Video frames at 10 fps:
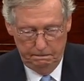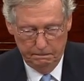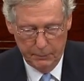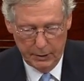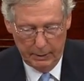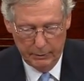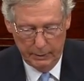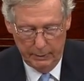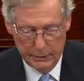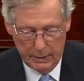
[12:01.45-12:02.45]

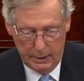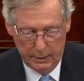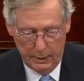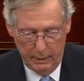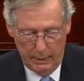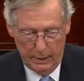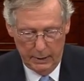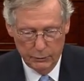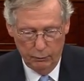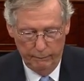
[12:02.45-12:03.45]
Secretary of State Kerry
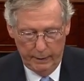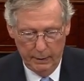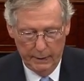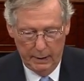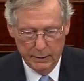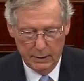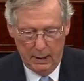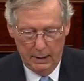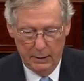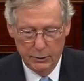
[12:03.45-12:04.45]
has revealed that
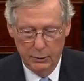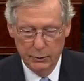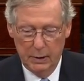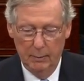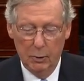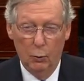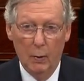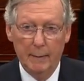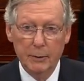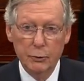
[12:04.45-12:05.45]
Assad has used chemical
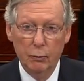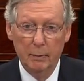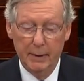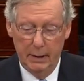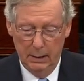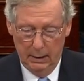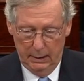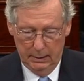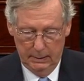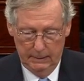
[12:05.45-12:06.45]
weapons repeatedly
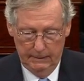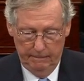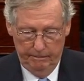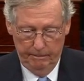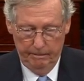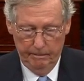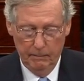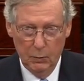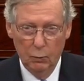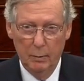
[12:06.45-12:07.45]

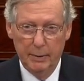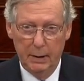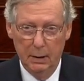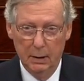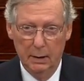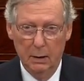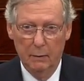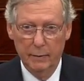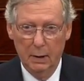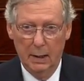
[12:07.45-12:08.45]

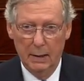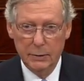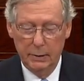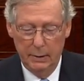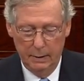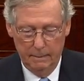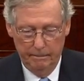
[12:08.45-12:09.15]
over the last year.